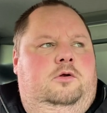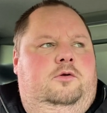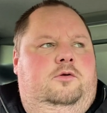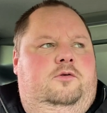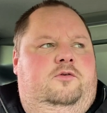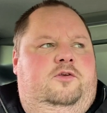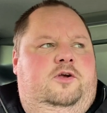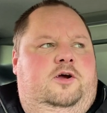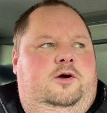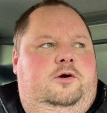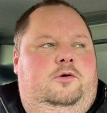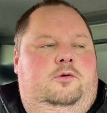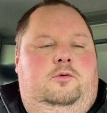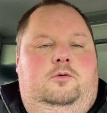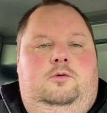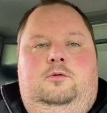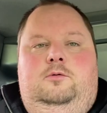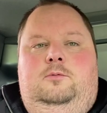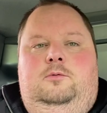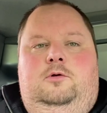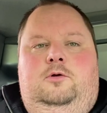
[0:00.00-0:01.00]
So
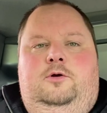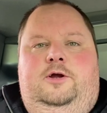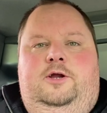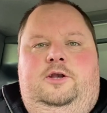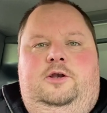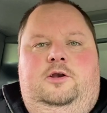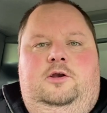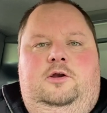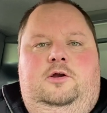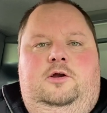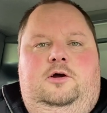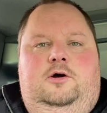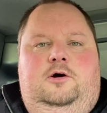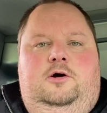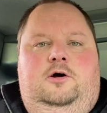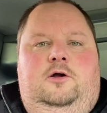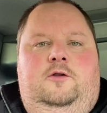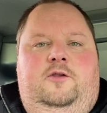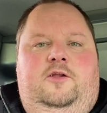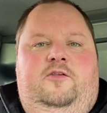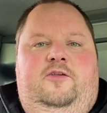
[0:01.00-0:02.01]
looking
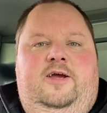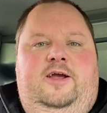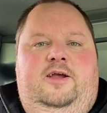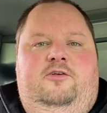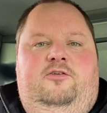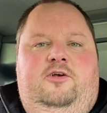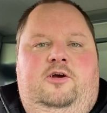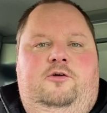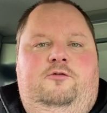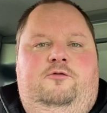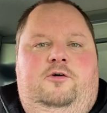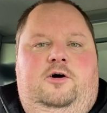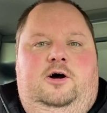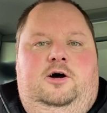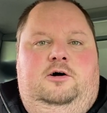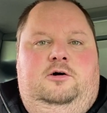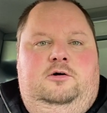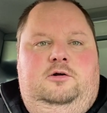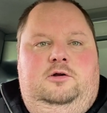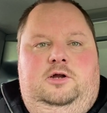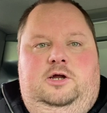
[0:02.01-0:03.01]
on the day so
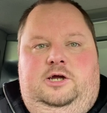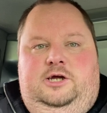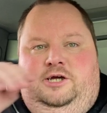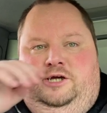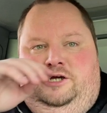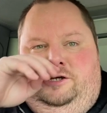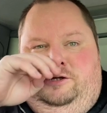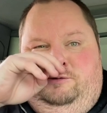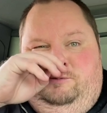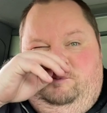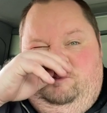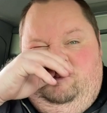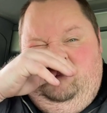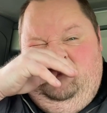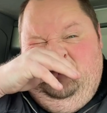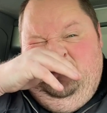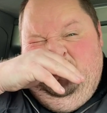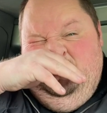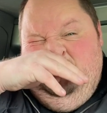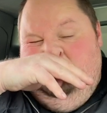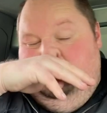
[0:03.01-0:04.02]
far,
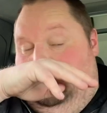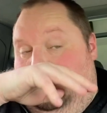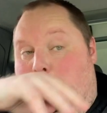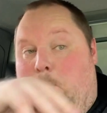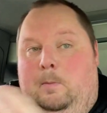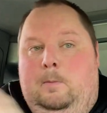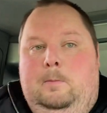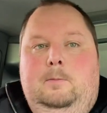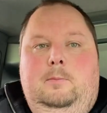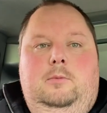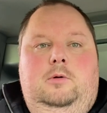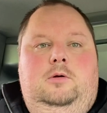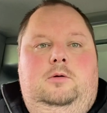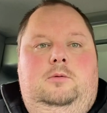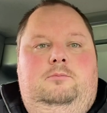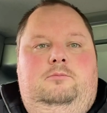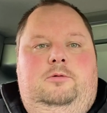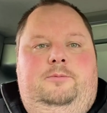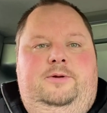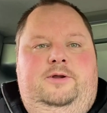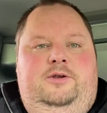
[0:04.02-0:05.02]

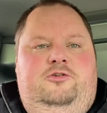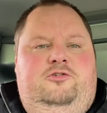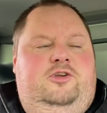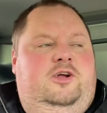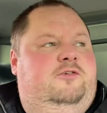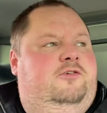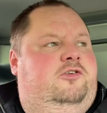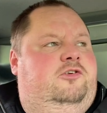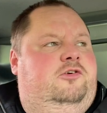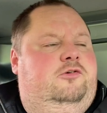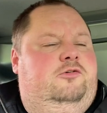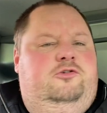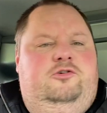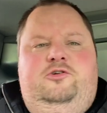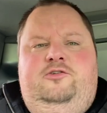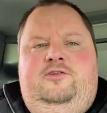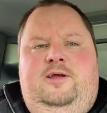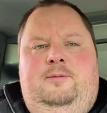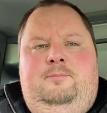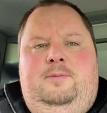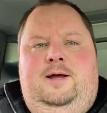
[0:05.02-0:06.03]
probably just over
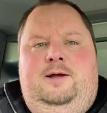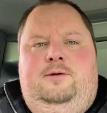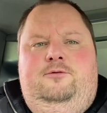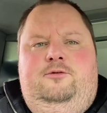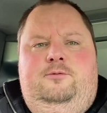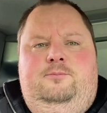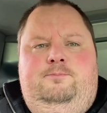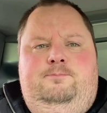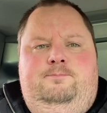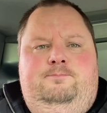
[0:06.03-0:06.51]
£210.